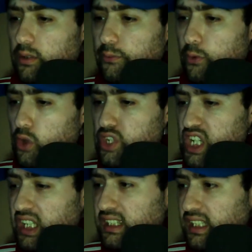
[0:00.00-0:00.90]
Ford
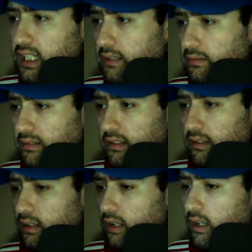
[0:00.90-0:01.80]
GT,
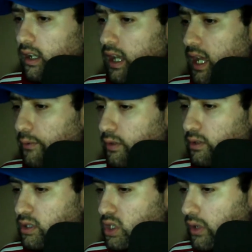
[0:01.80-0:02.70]

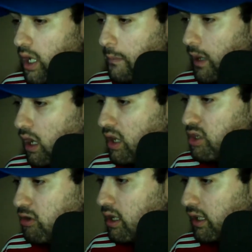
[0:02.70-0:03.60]
Toyota Baja
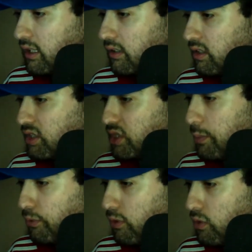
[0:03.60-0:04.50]
truck,
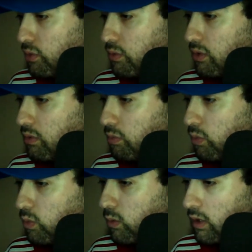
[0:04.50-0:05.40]
Subaru
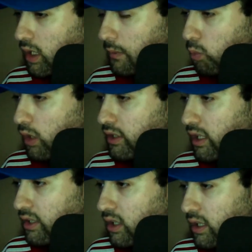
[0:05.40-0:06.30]

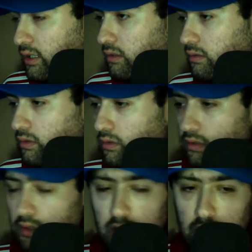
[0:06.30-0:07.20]
199.
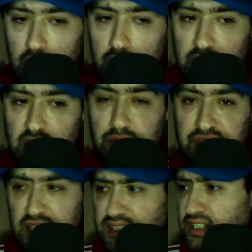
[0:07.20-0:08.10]
So
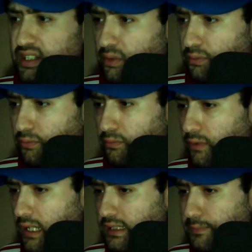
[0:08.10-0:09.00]
obviously that's the sort of
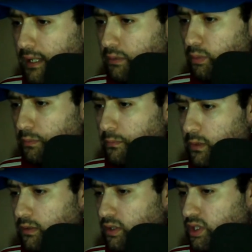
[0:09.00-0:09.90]
rally spec
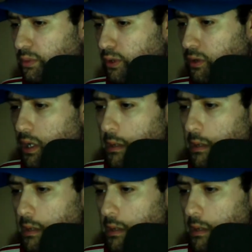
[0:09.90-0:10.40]
Subaru.